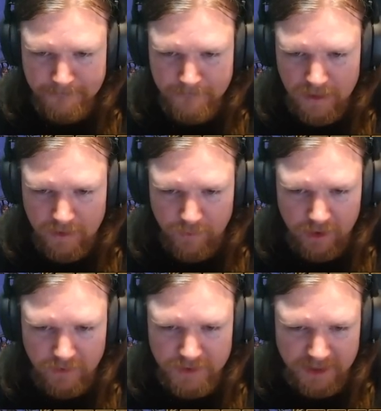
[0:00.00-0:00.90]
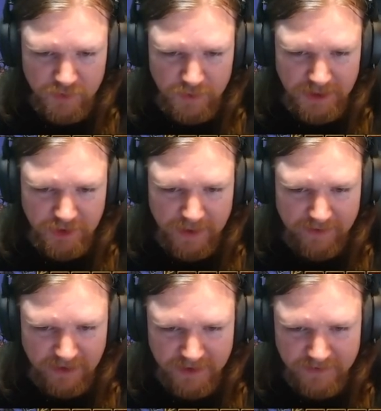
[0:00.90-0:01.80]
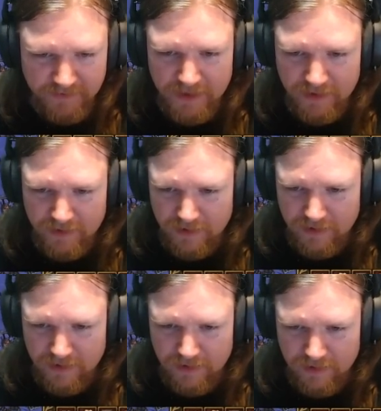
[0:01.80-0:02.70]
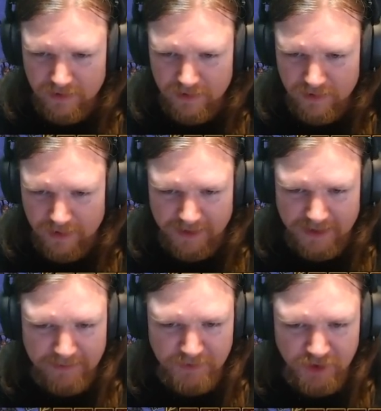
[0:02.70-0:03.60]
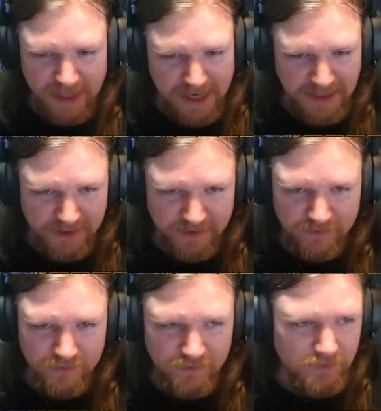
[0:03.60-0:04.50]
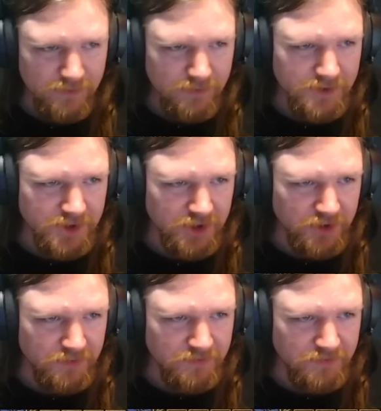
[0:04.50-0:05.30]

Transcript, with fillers: There we go. Sank 22 heavies. And captured 8. So,